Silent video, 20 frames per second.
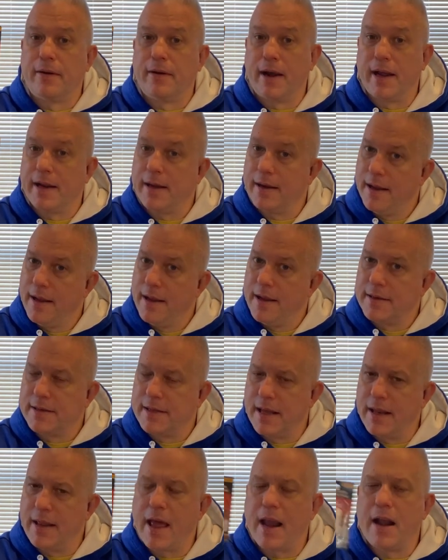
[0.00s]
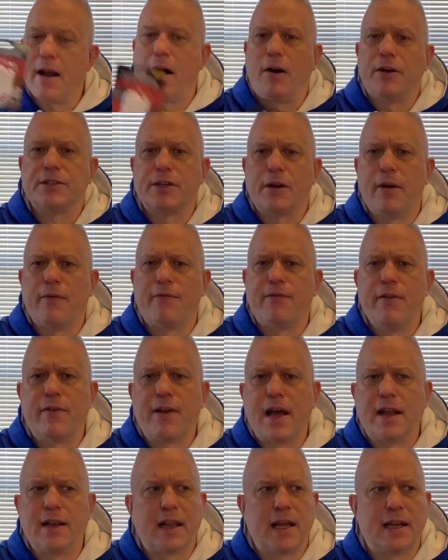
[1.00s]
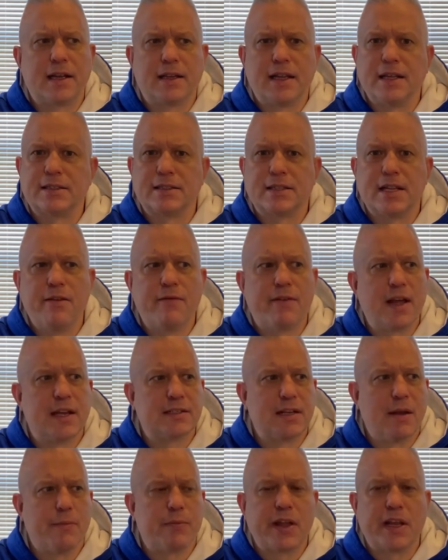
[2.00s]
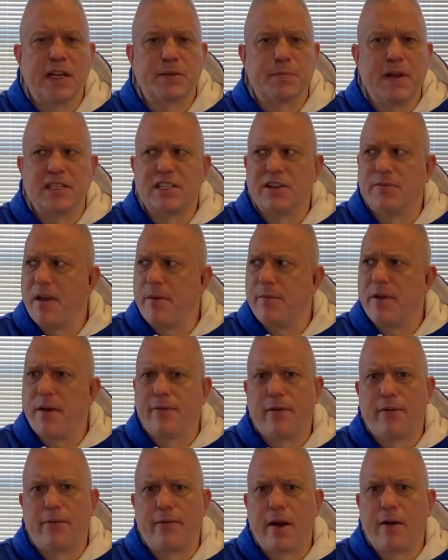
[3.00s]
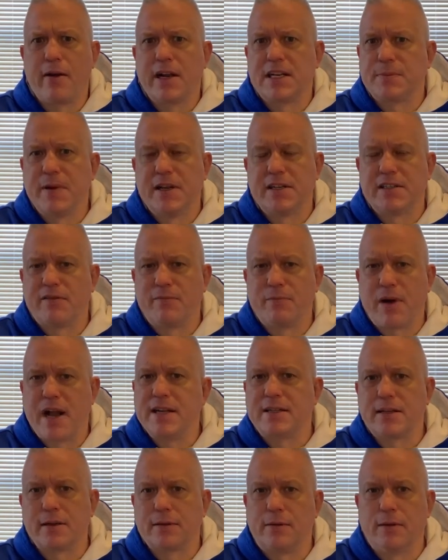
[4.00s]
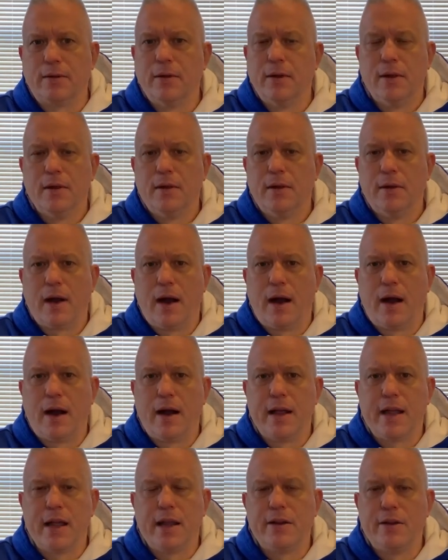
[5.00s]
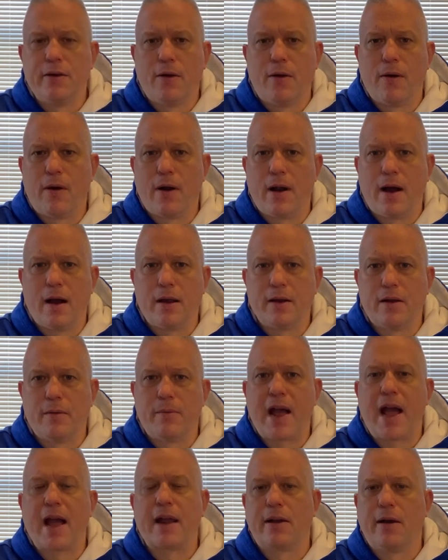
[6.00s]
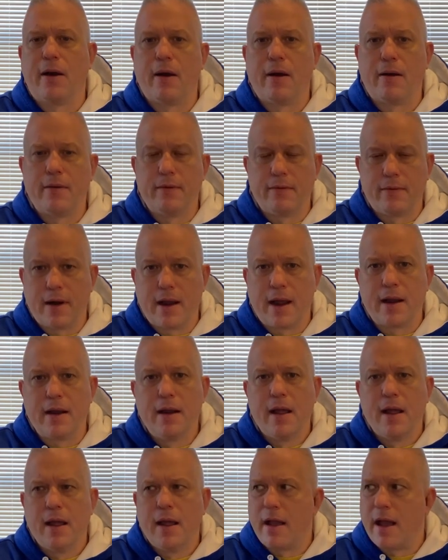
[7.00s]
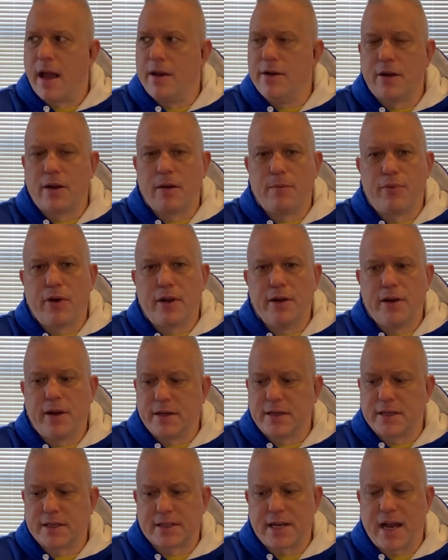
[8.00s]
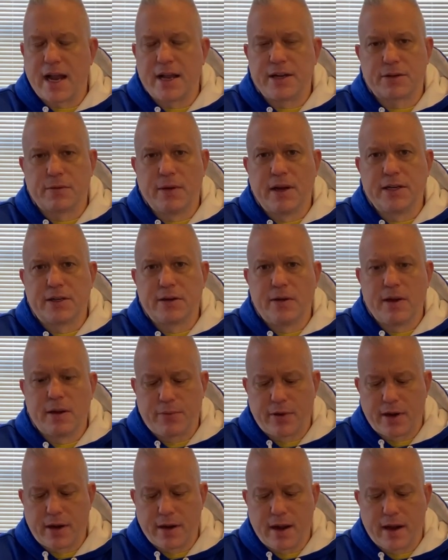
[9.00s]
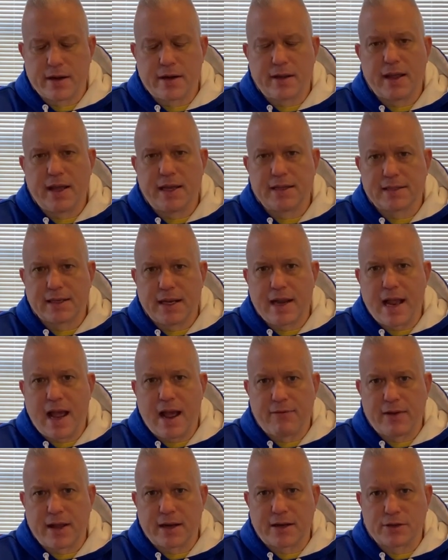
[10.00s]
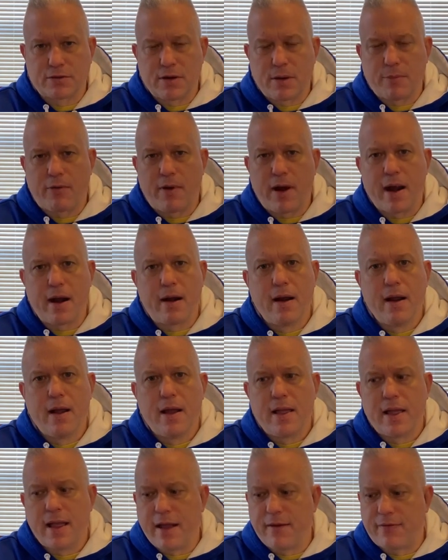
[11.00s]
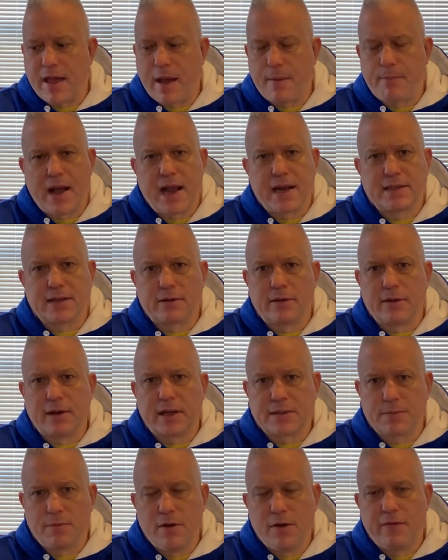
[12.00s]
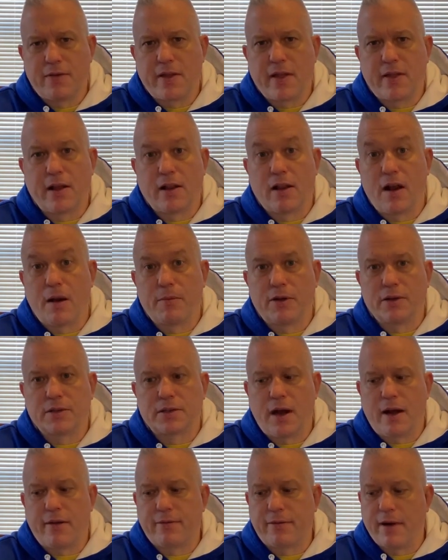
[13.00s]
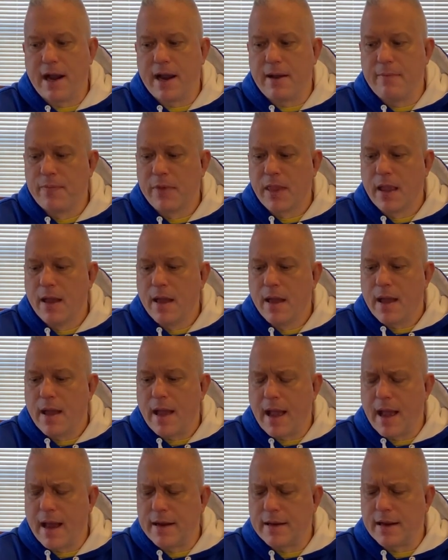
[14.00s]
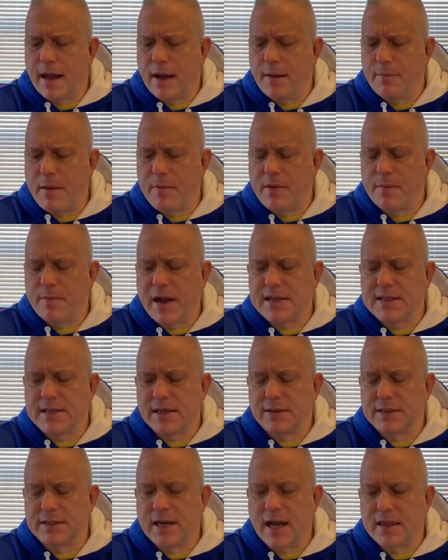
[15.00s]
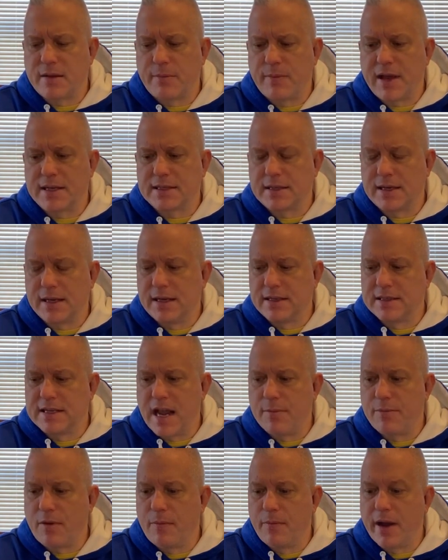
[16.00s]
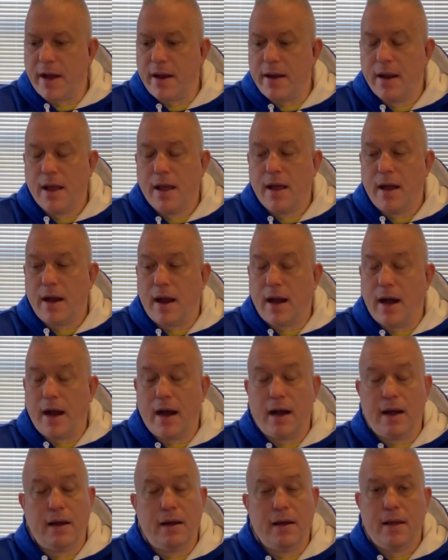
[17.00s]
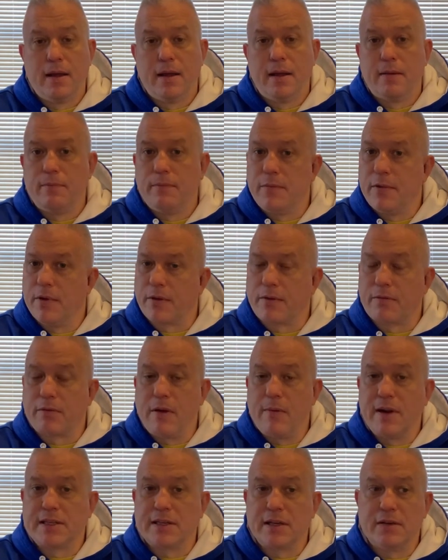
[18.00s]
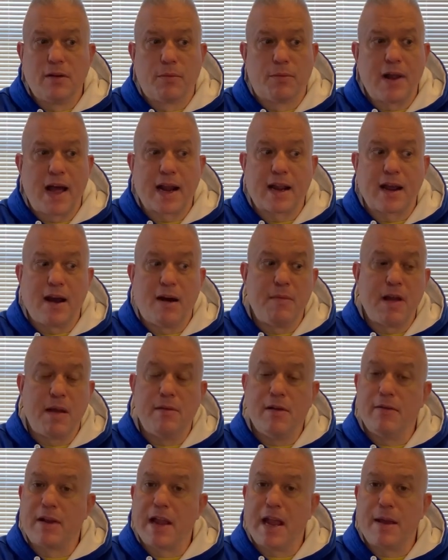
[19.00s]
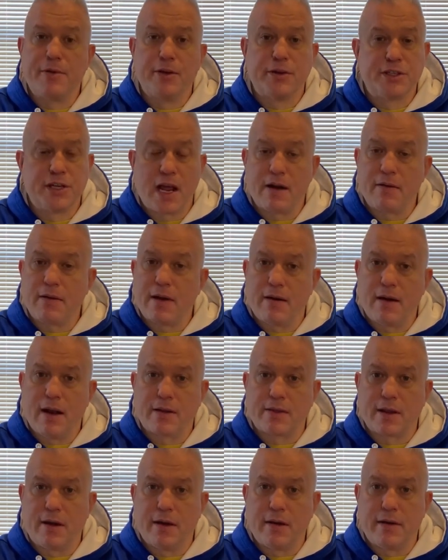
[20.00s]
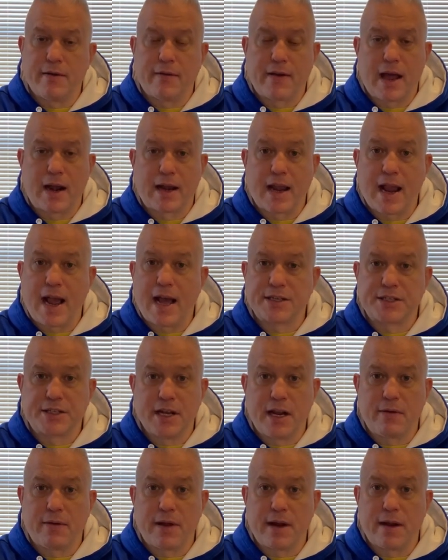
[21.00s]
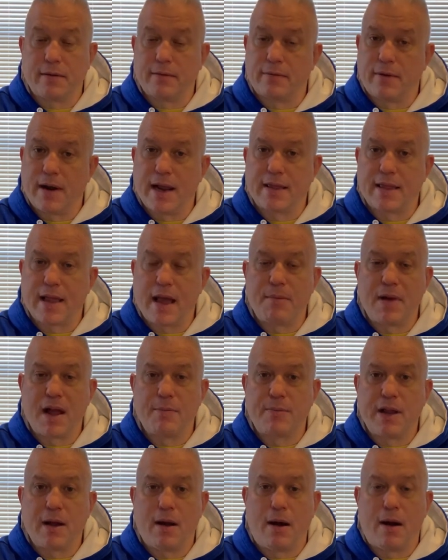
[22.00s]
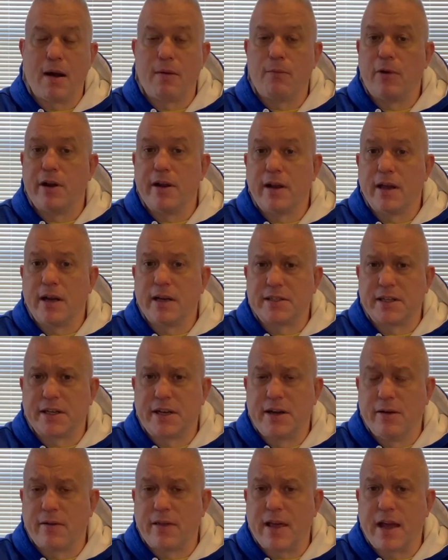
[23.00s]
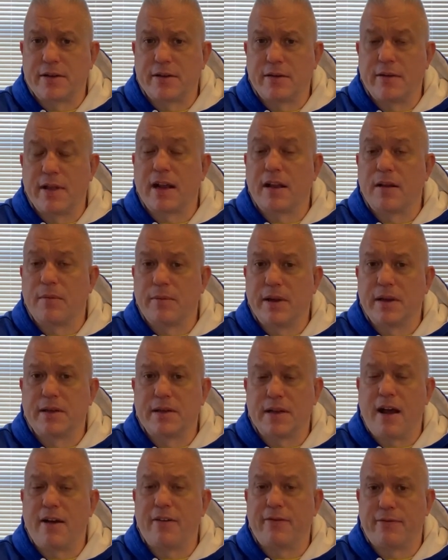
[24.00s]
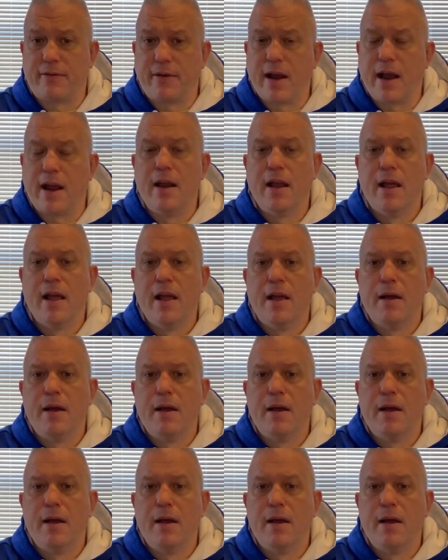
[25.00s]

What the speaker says: right? And then also if you've got, like, let's say you've got something expensive, maybe you have a very expensive bicycle in your backyard, right? And you could just tie a string to it, put it onto this, and have like a tripwire. If that bicycle gets moved, then the alarm goes off, right? And maybe the bicycle is not the best example, but you're 3 weeks into a blackout. Maybe you keep your generator out there. You've got a gas generator, right? That might be hard. What are you going to secure that to? That could be tough, right?